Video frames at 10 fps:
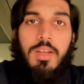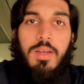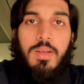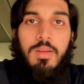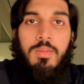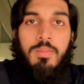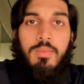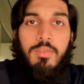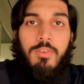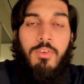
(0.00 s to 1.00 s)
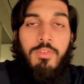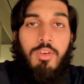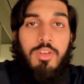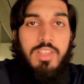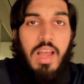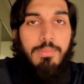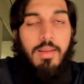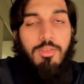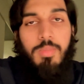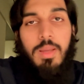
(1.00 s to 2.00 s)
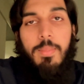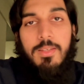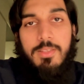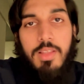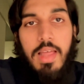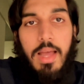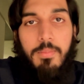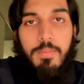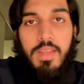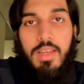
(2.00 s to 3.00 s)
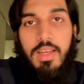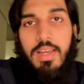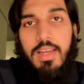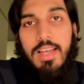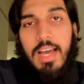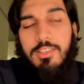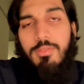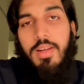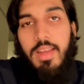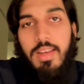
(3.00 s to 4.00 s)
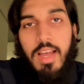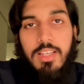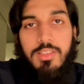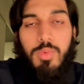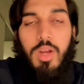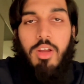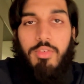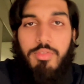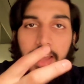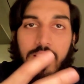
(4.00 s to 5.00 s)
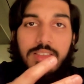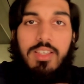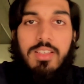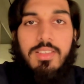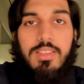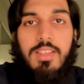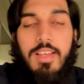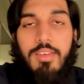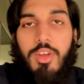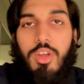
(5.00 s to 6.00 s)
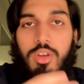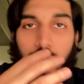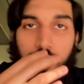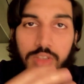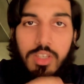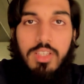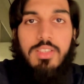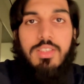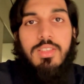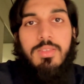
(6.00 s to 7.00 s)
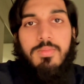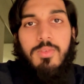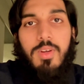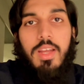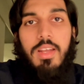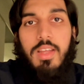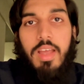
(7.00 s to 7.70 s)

For Snapchat to be able to do that, it has to recognize where your face is, where your nose is, right?